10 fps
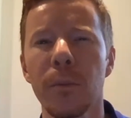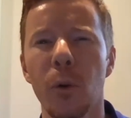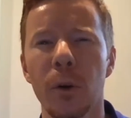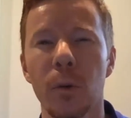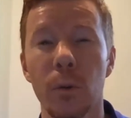
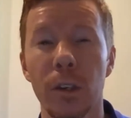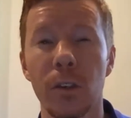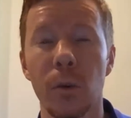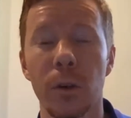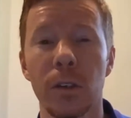important
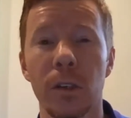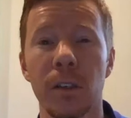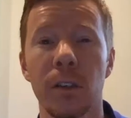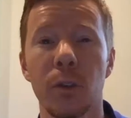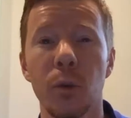
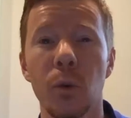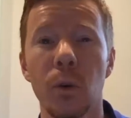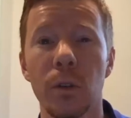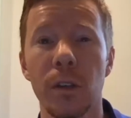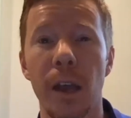resources and
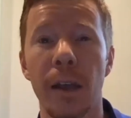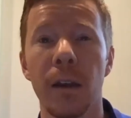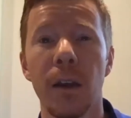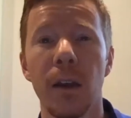tools that